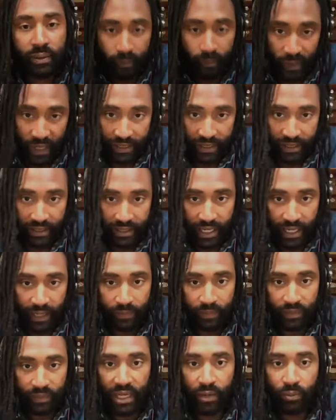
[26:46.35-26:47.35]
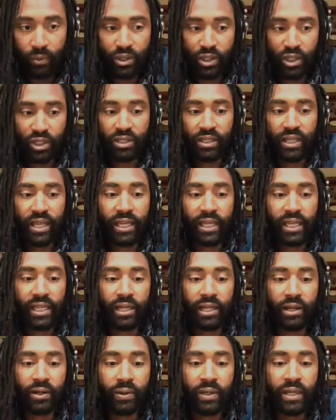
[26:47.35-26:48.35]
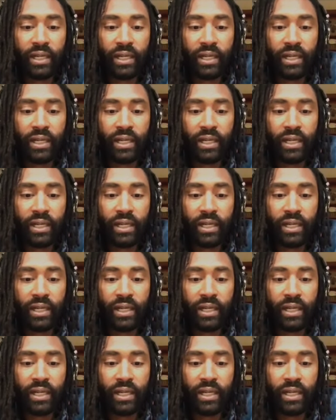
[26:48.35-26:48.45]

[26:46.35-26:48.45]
at the time. They were just like, you know,